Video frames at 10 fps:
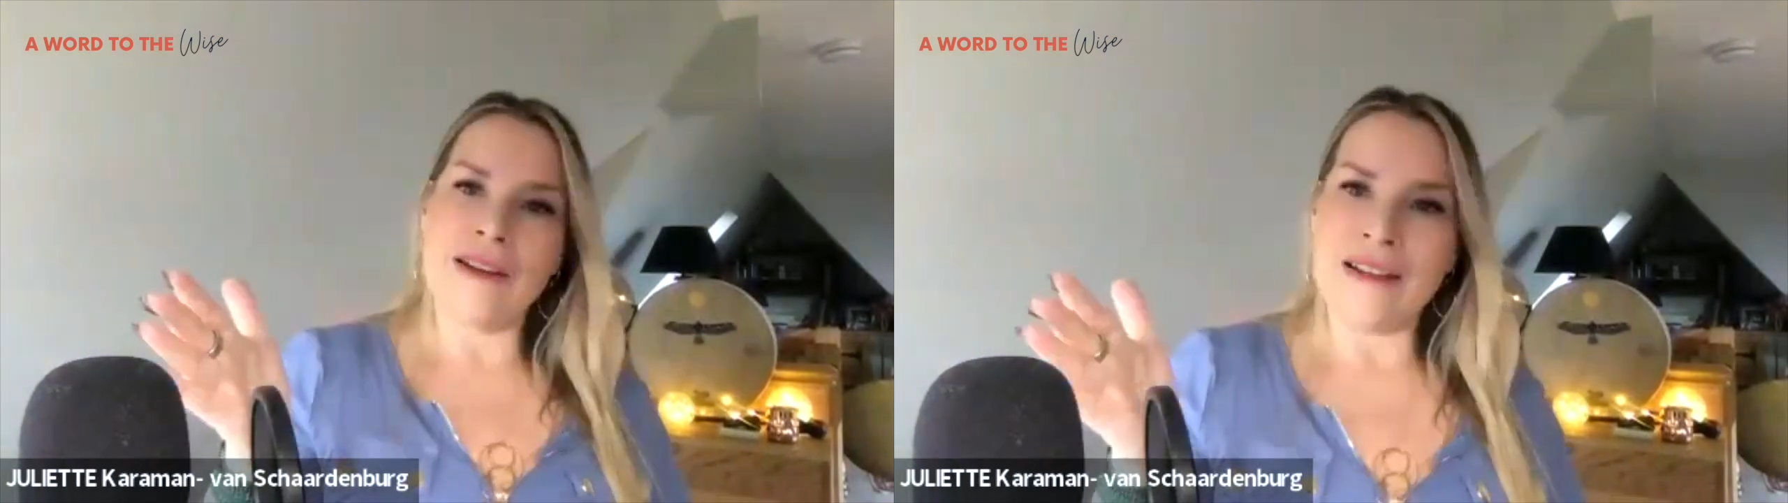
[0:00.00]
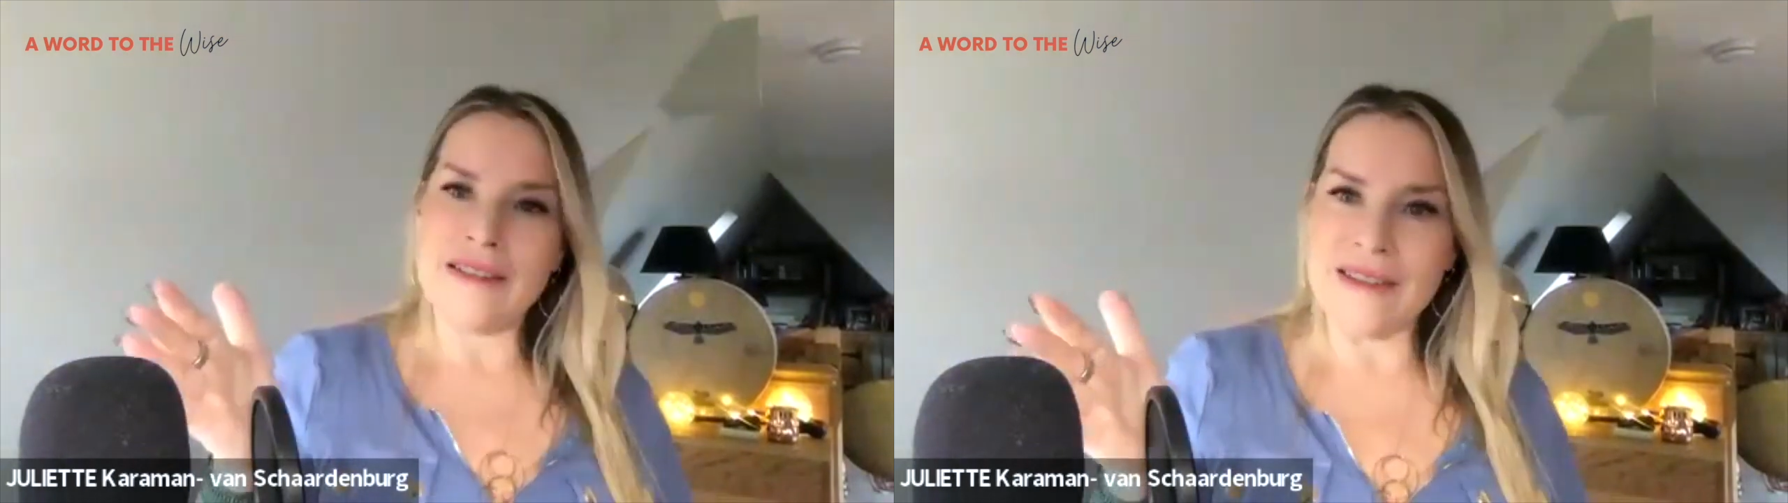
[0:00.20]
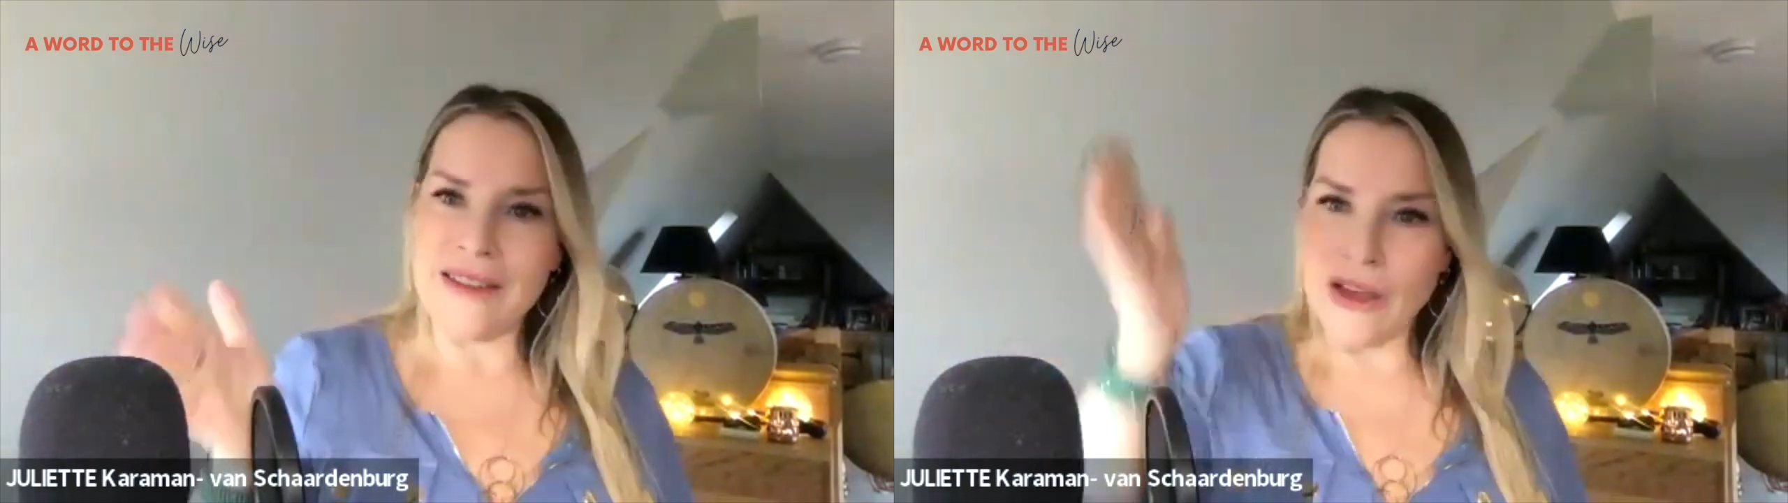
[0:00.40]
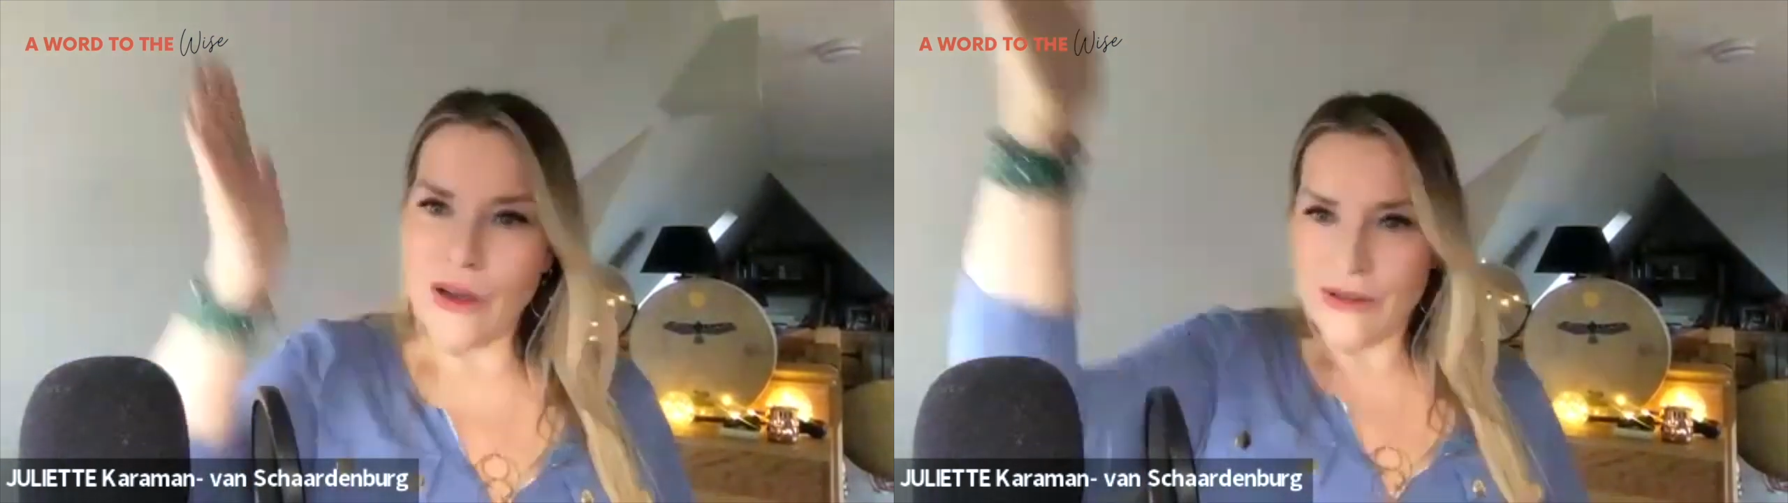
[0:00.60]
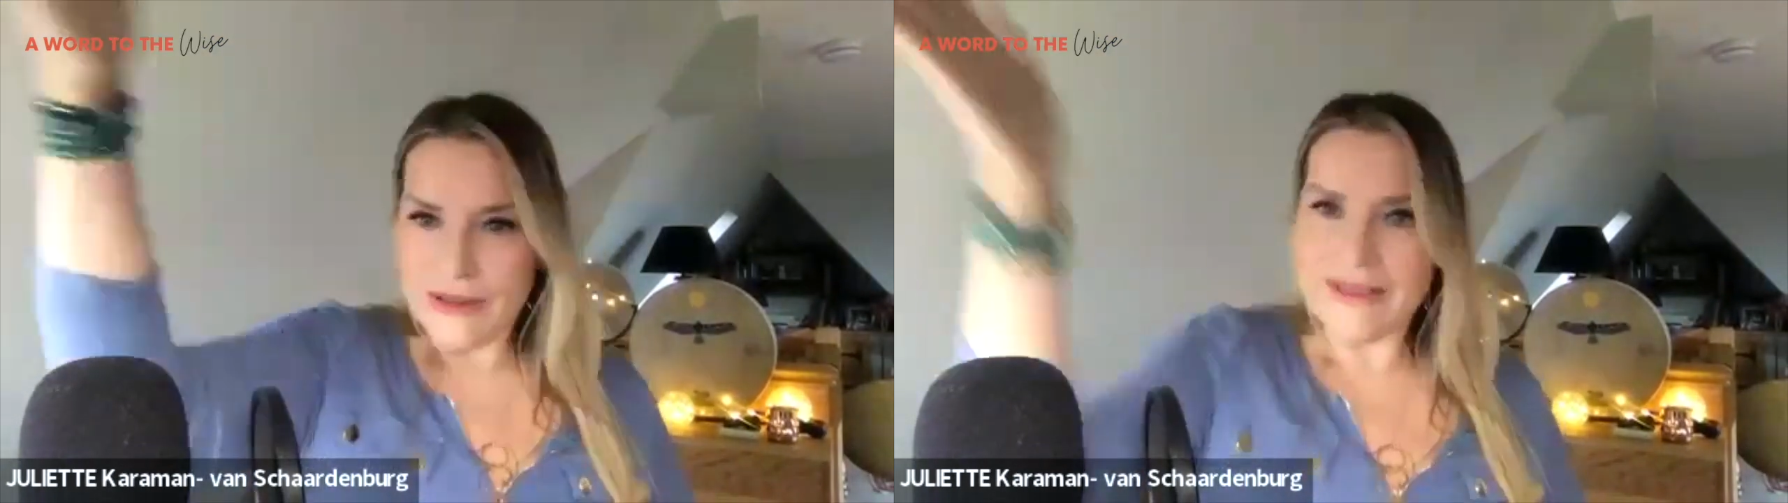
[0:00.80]
down to the
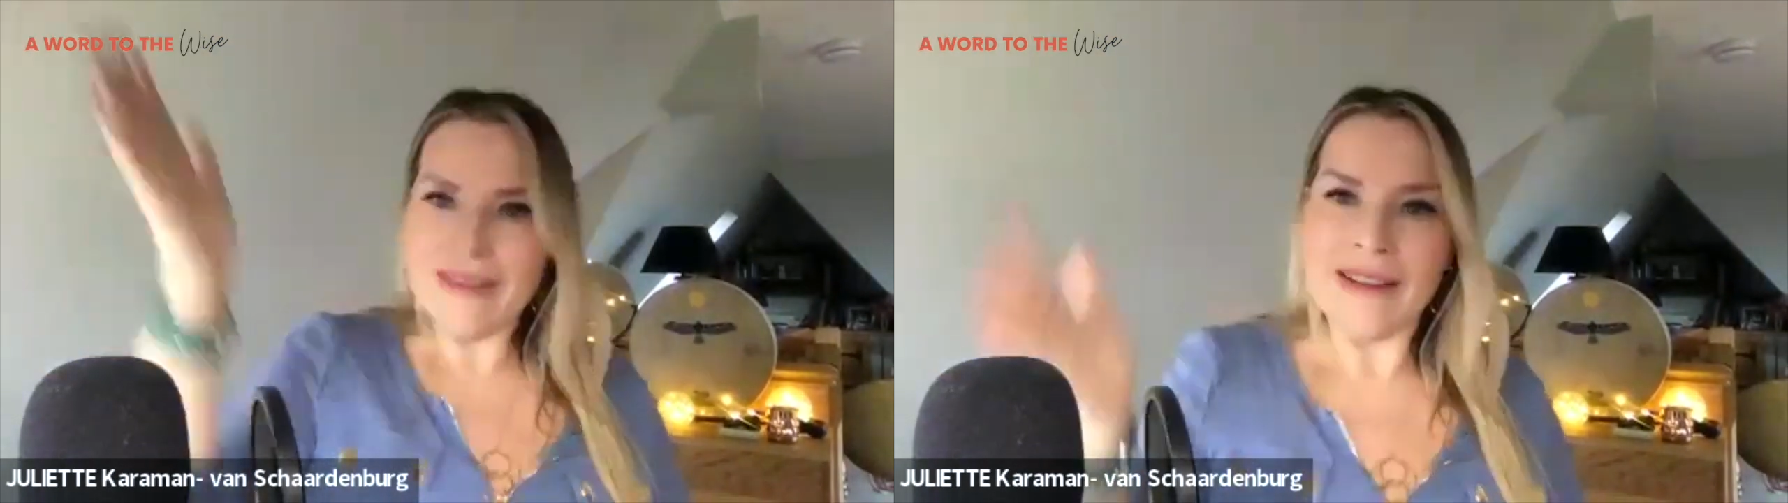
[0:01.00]
coast,